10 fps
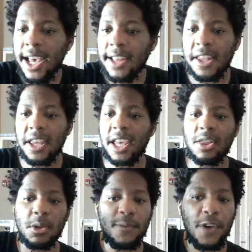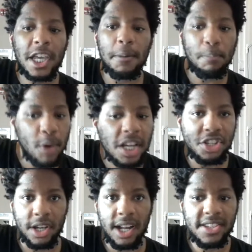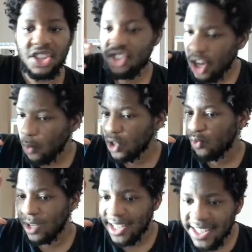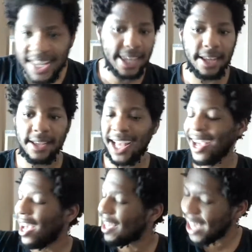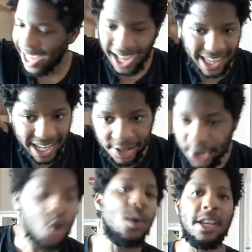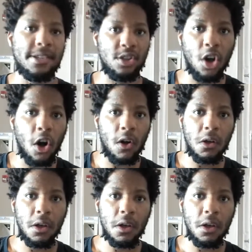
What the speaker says: Then you get those fucking brick shots. Shit was ridiculous. I can't do this, y'all.